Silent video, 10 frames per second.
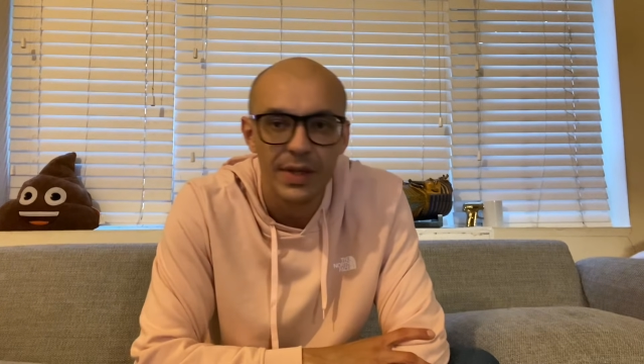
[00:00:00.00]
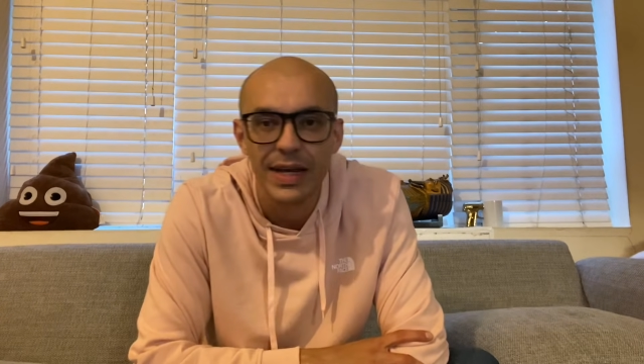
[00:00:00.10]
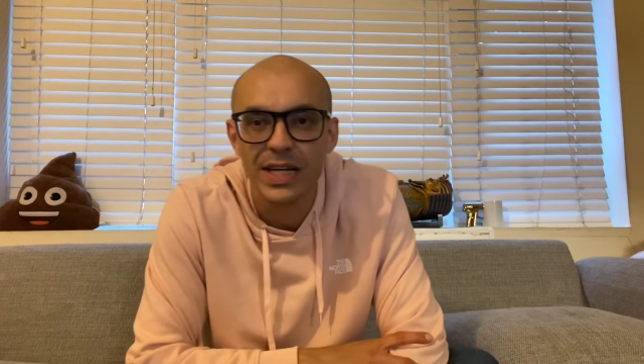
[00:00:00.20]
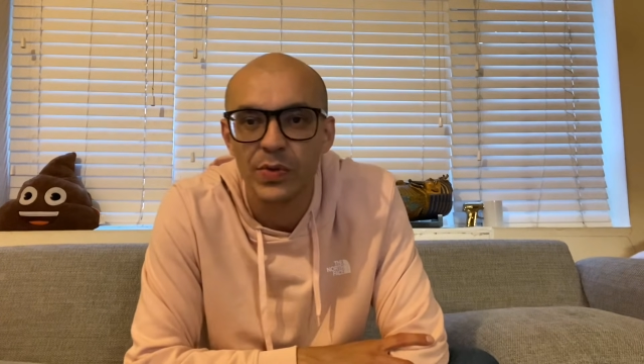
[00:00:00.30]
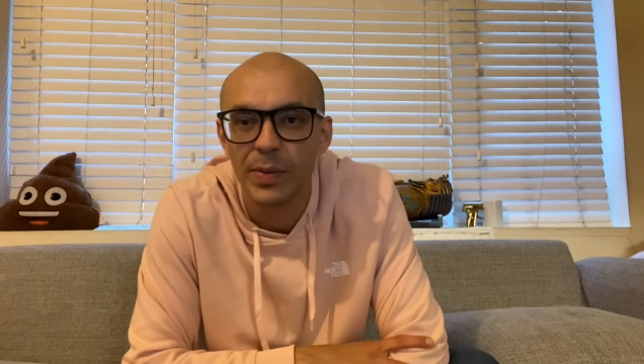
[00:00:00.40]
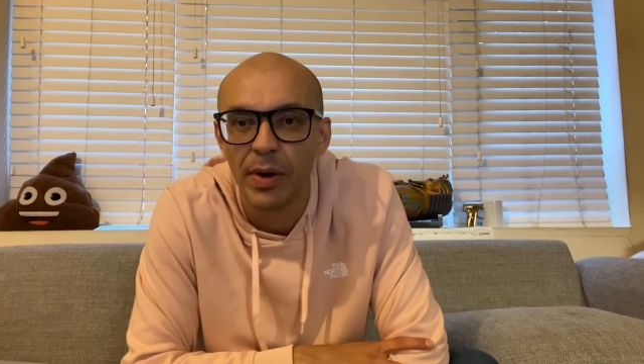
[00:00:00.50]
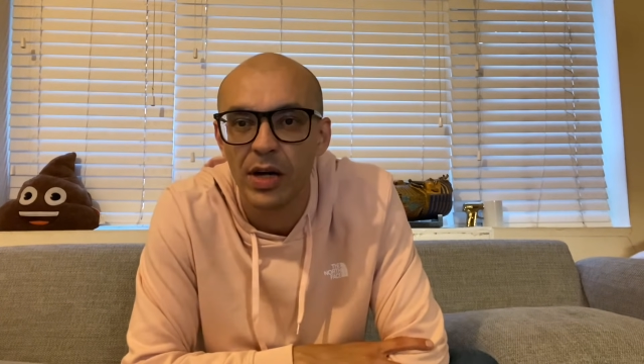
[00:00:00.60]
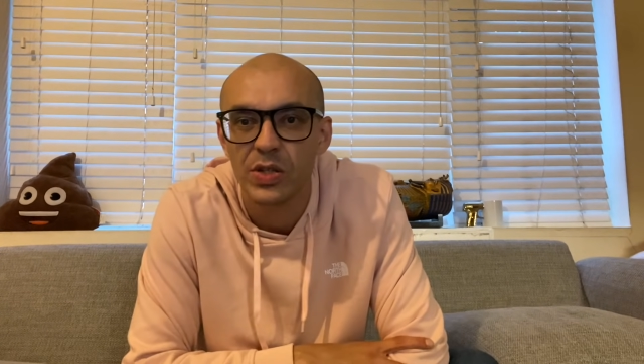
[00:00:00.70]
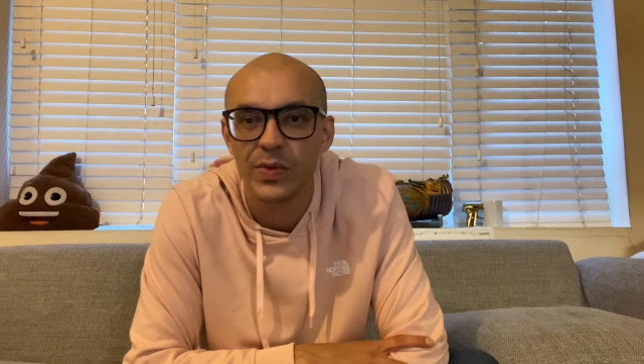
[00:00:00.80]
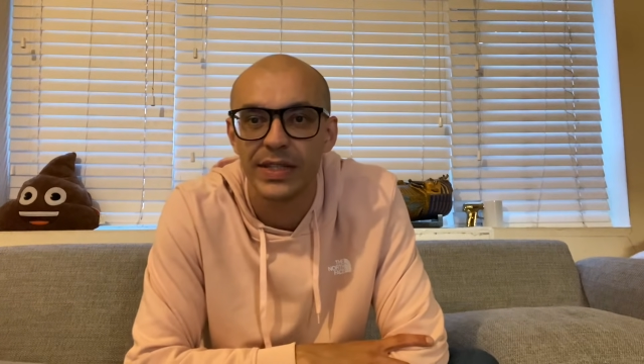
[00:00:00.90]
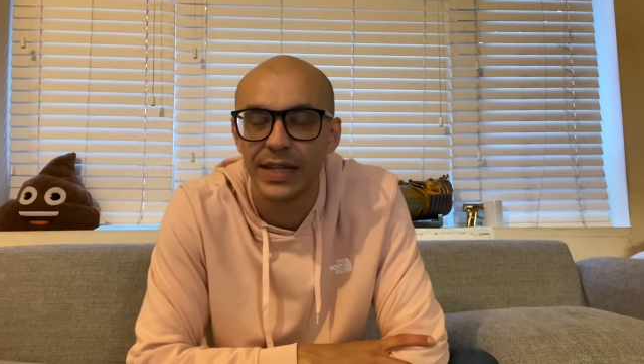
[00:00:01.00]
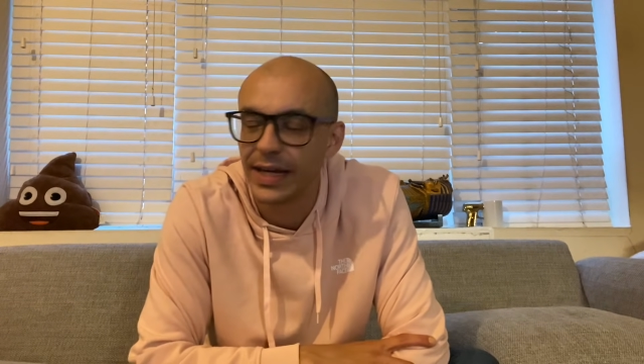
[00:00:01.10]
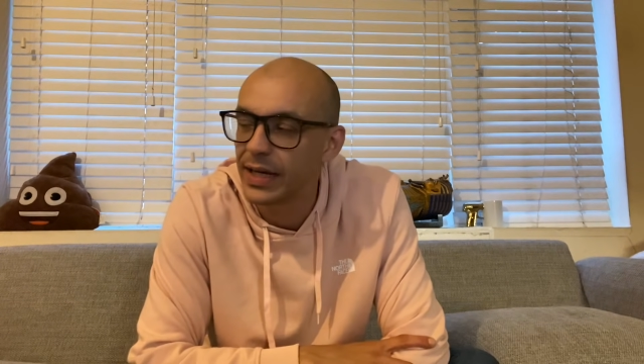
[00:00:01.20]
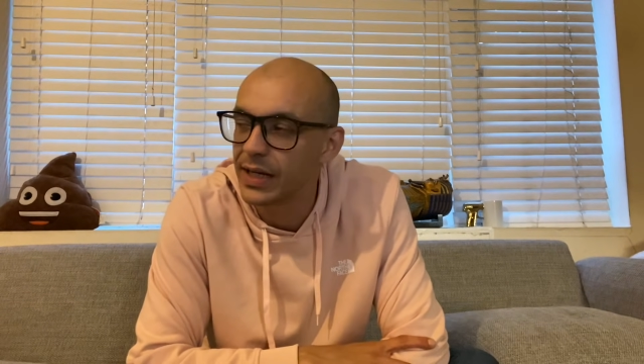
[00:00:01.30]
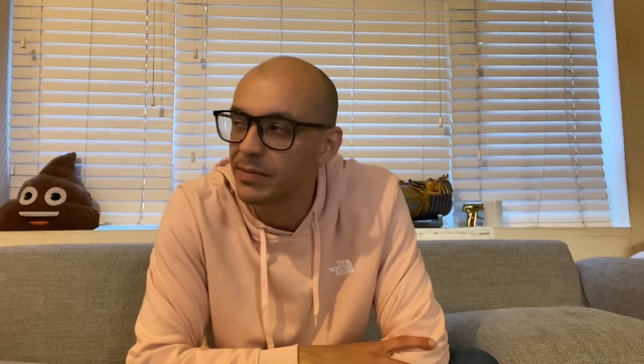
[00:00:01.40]
That's where the parcel is, And
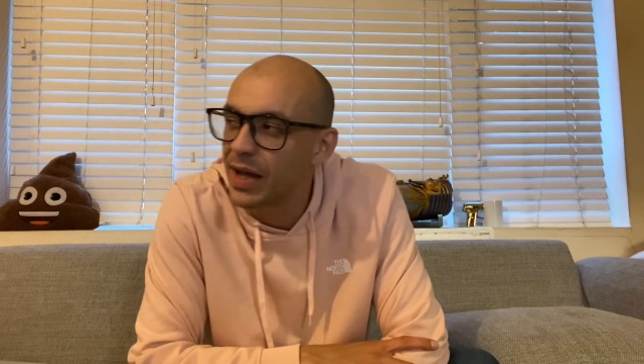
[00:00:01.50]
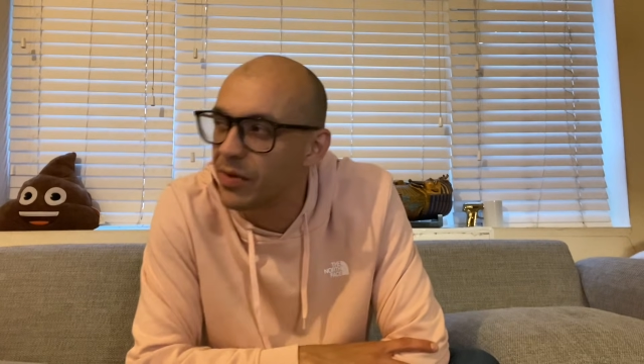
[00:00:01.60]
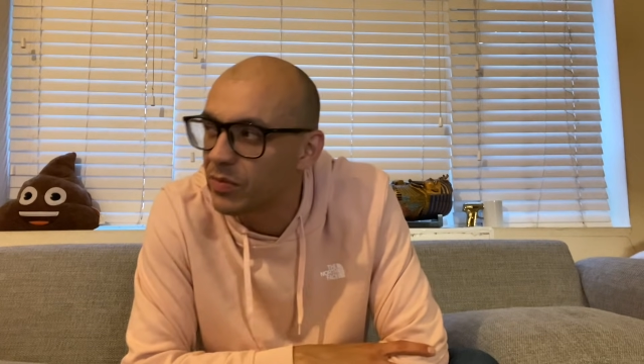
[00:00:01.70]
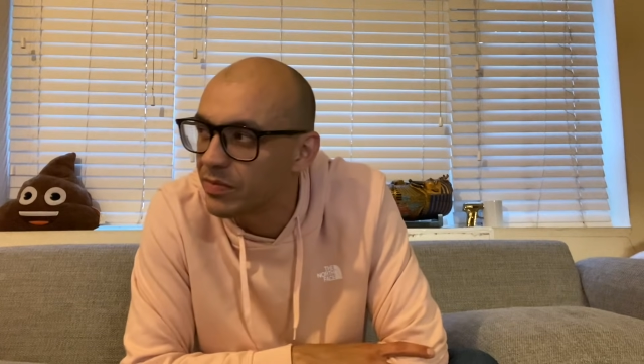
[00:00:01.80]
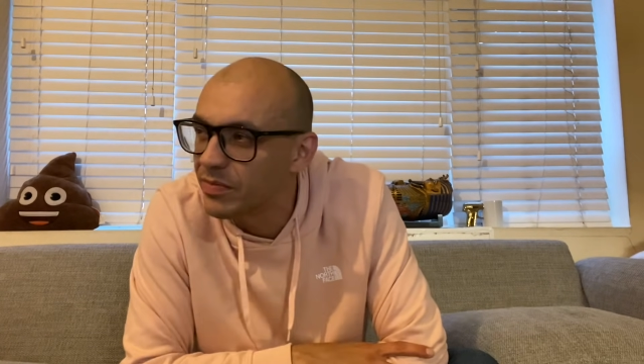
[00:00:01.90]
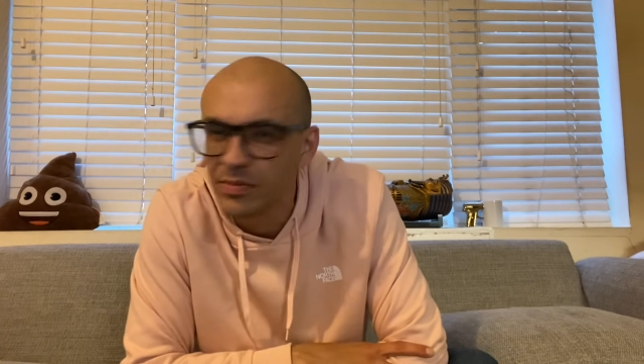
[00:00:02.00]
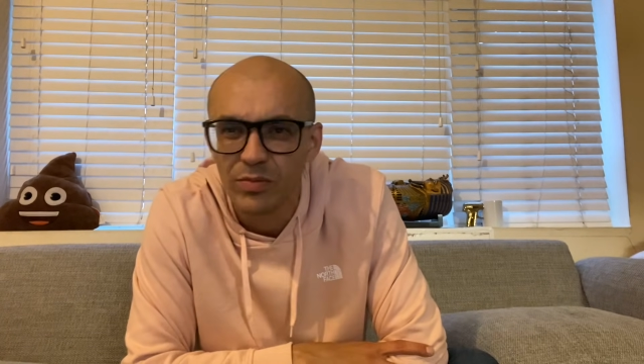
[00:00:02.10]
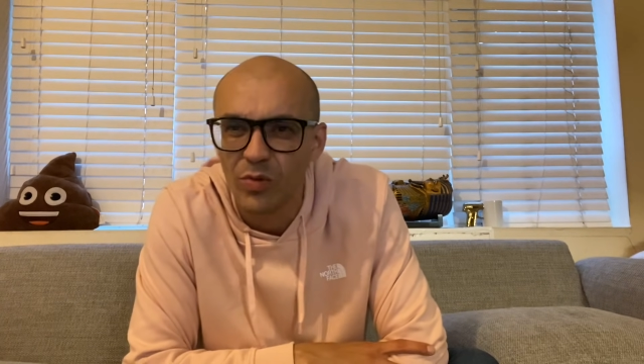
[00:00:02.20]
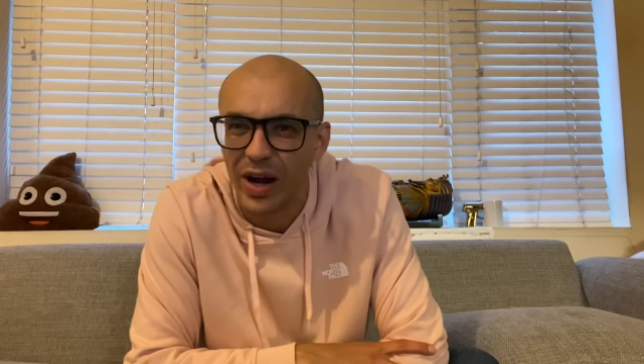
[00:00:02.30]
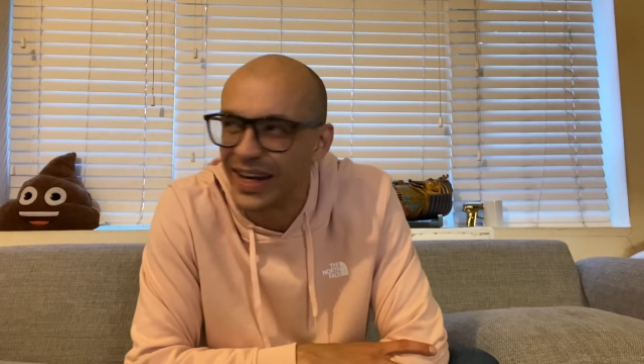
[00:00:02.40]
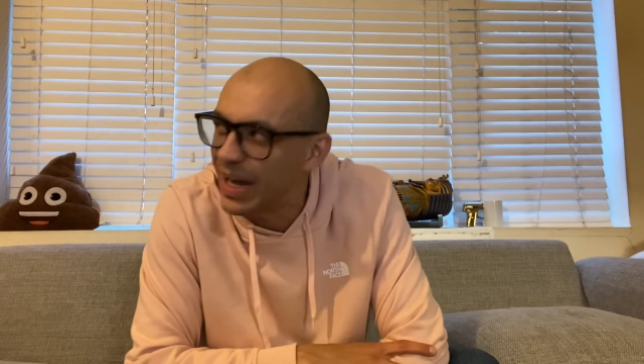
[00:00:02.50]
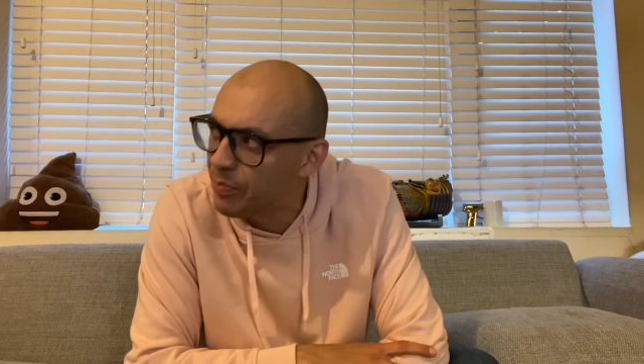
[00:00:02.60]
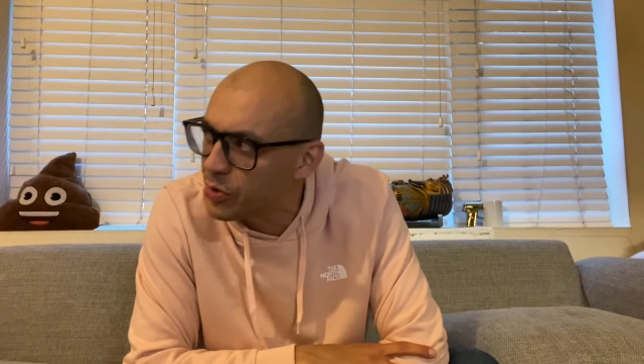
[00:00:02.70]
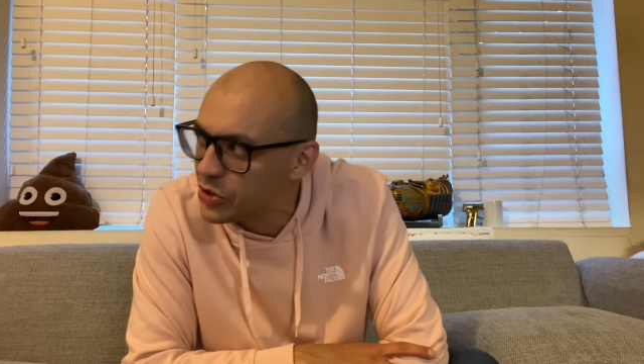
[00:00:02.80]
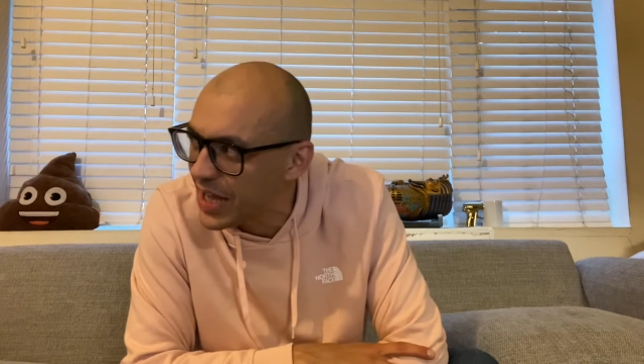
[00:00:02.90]
I'm like, what, in that
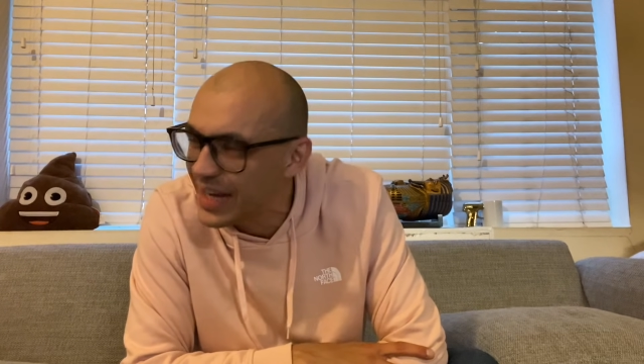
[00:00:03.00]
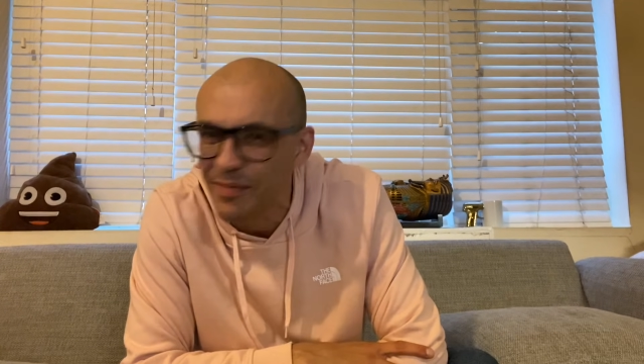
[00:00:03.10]
bush down?